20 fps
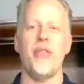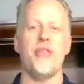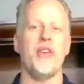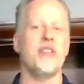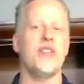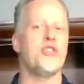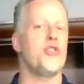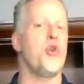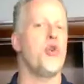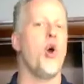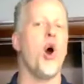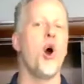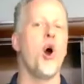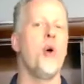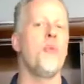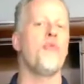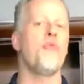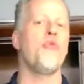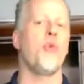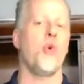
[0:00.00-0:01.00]
the things you
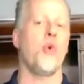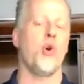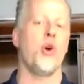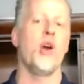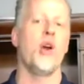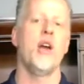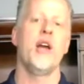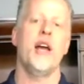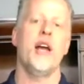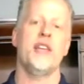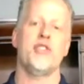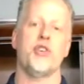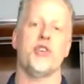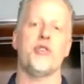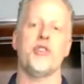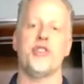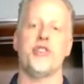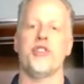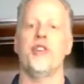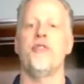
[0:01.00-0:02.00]
hope for as a
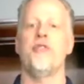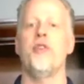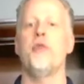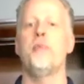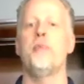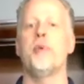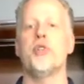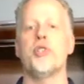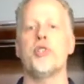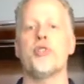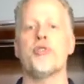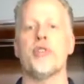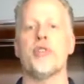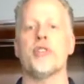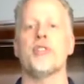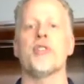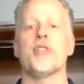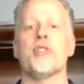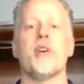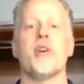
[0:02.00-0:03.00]
Christian? If you put your
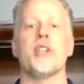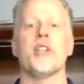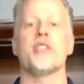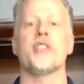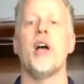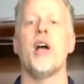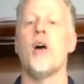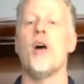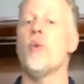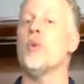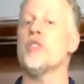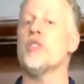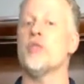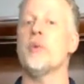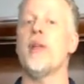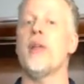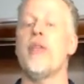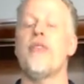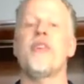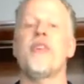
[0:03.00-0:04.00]
trust in Christ, what's
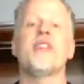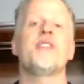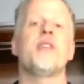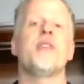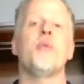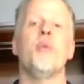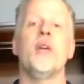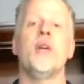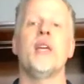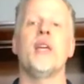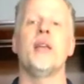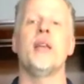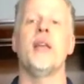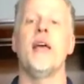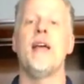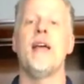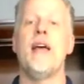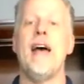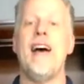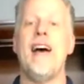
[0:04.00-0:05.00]
one of the things that we can
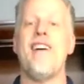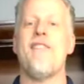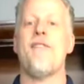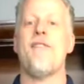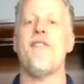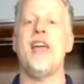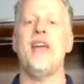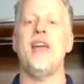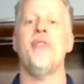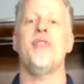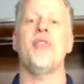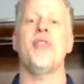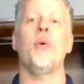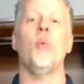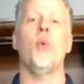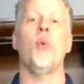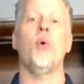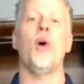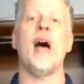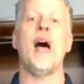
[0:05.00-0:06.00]
have faith
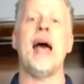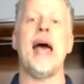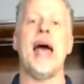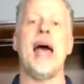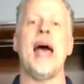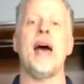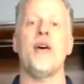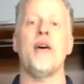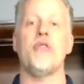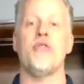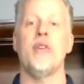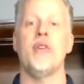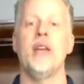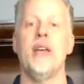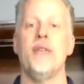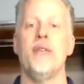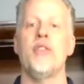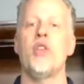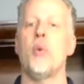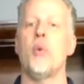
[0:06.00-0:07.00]
that we'll have,
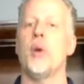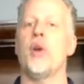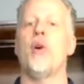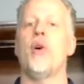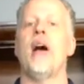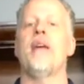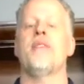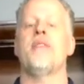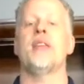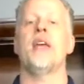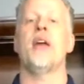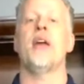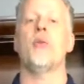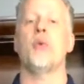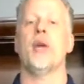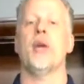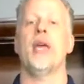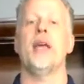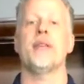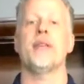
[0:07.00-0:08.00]
even though we don't have it yet
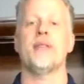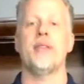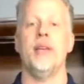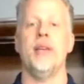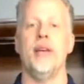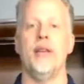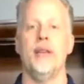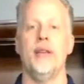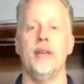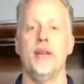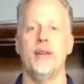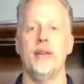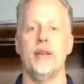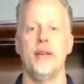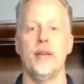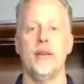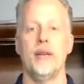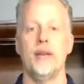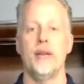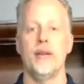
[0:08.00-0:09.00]
or we can't see it?
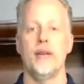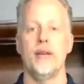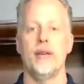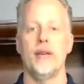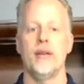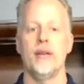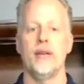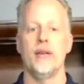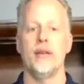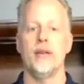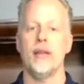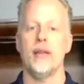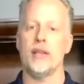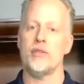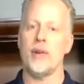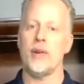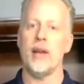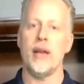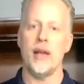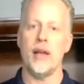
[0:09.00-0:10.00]

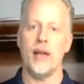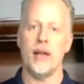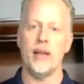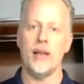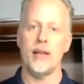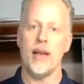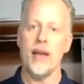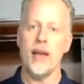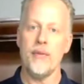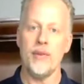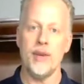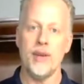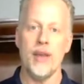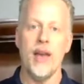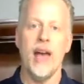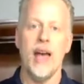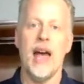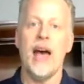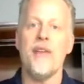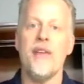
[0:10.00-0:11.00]
That's right, heaven.
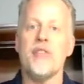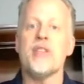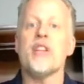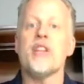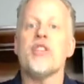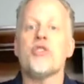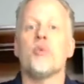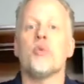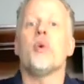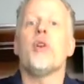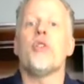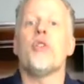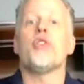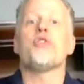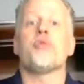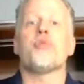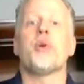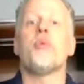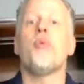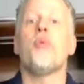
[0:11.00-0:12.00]
Heaven is one of
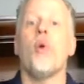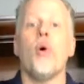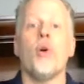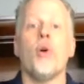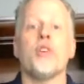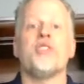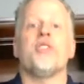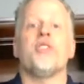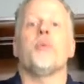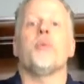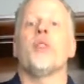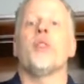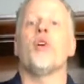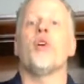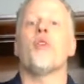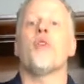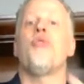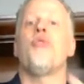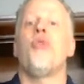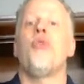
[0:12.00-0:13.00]
those rewards that we
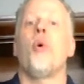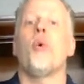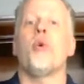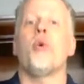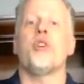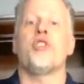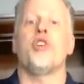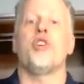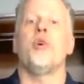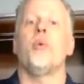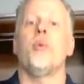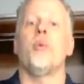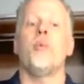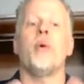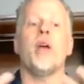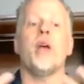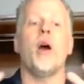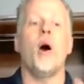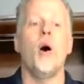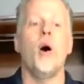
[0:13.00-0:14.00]
look forward to and
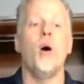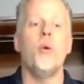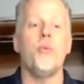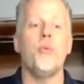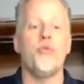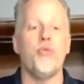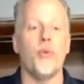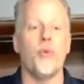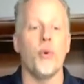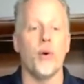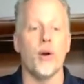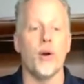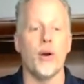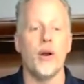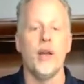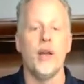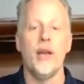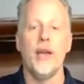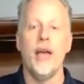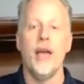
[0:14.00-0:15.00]
we hope
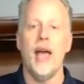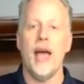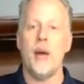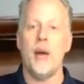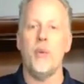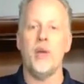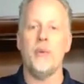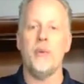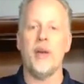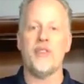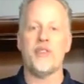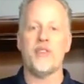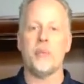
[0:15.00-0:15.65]
for, and we have to